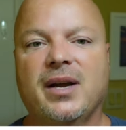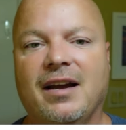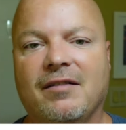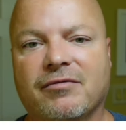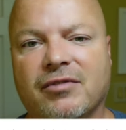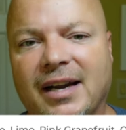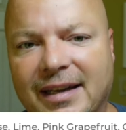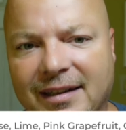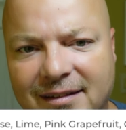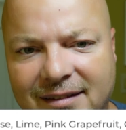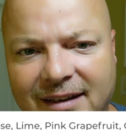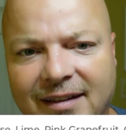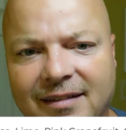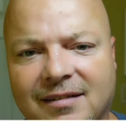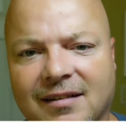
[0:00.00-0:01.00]
We have
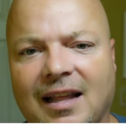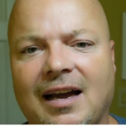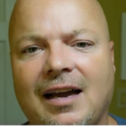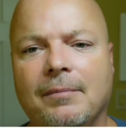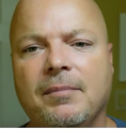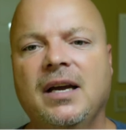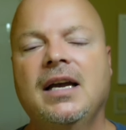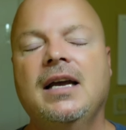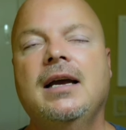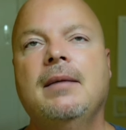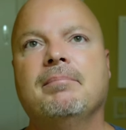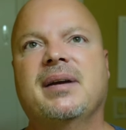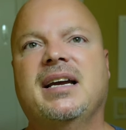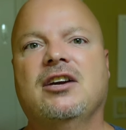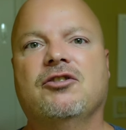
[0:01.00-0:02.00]
frankincense, lime,
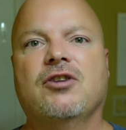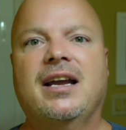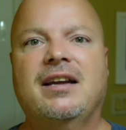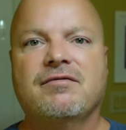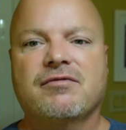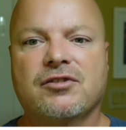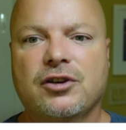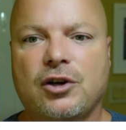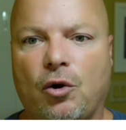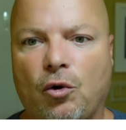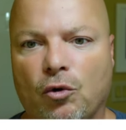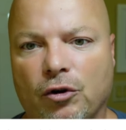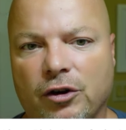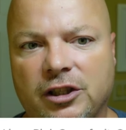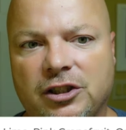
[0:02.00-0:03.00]
pink grapefruit,
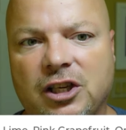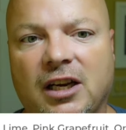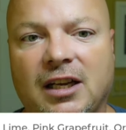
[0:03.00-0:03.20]
orange,